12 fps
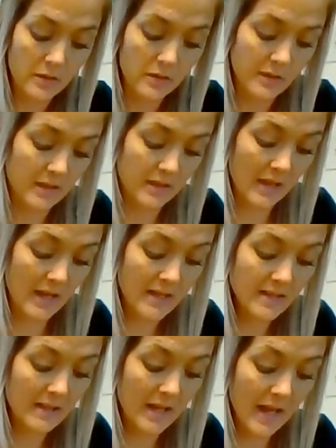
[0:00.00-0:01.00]
just slice
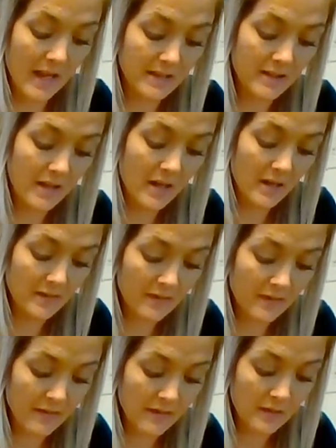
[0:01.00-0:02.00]
the ends
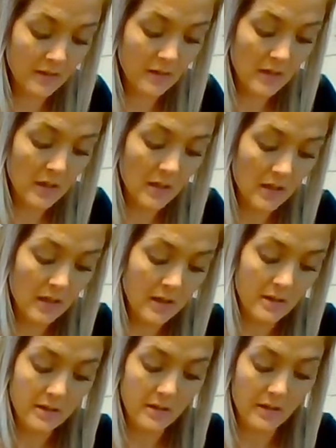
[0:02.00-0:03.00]
off.
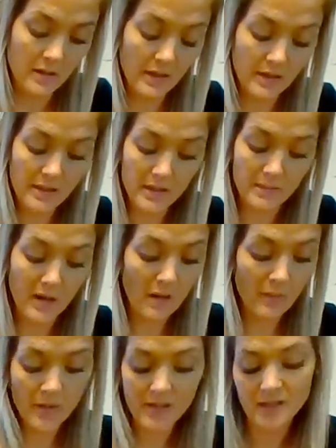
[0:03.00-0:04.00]
You can see I'm
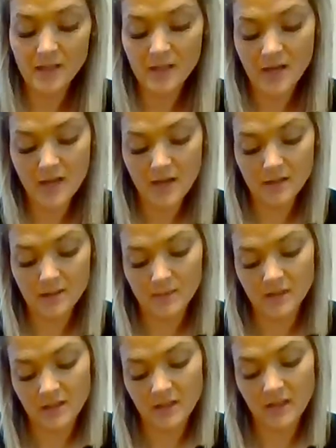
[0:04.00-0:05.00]
not pressing down, I'm
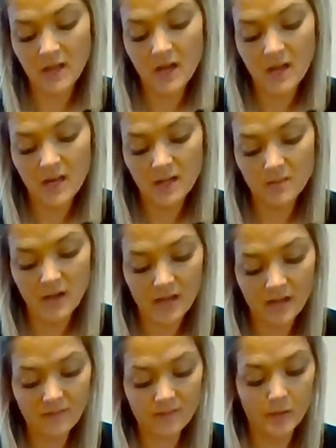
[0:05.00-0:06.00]
just gliding
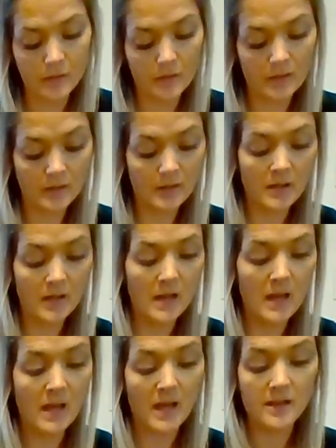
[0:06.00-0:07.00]
back and forth.
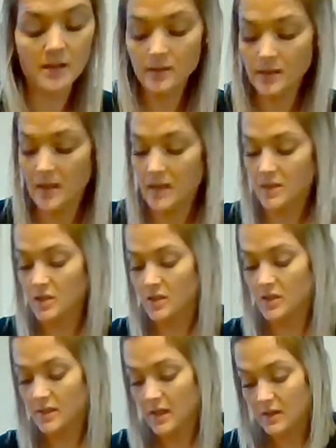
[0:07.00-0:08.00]
And those ends
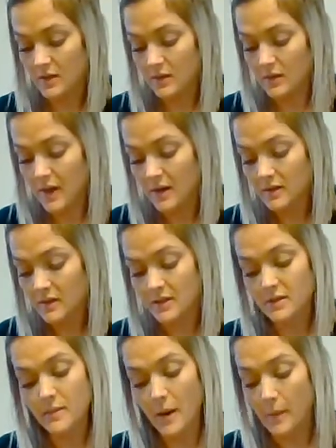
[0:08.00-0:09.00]
just get thrown out, because
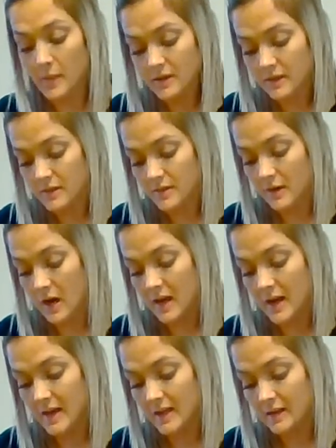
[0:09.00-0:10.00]
remember, there's raw
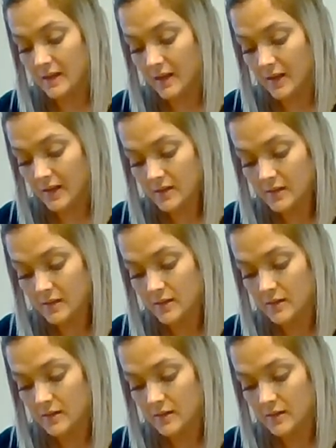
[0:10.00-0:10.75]
egg in there.